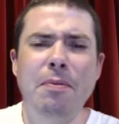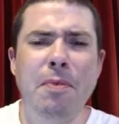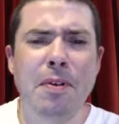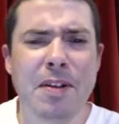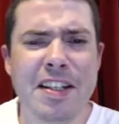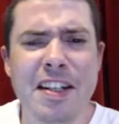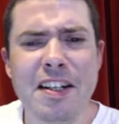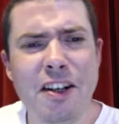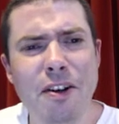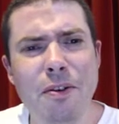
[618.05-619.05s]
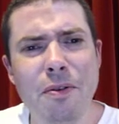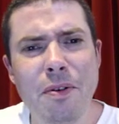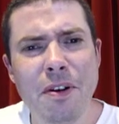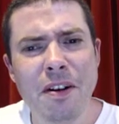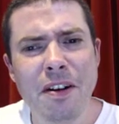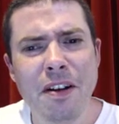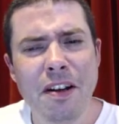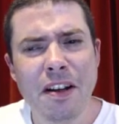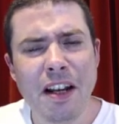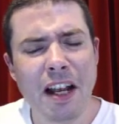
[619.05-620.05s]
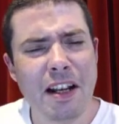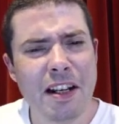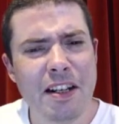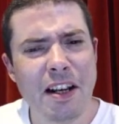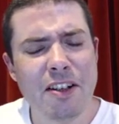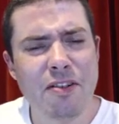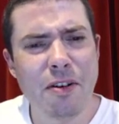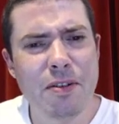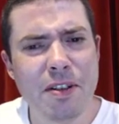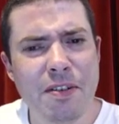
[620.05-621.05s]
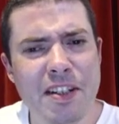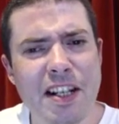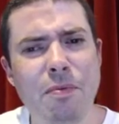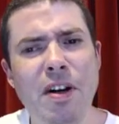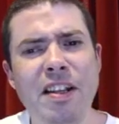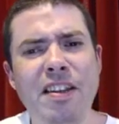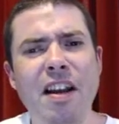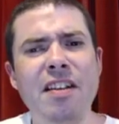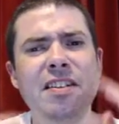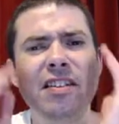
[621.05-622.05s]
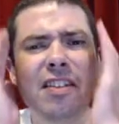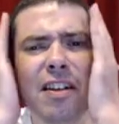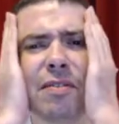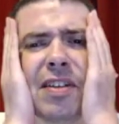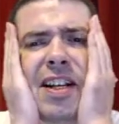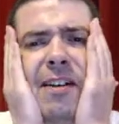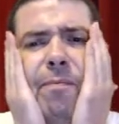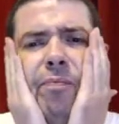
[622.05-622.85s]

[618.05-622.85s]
What does it do? I struggle to see what it does. Do you know what I'm saying?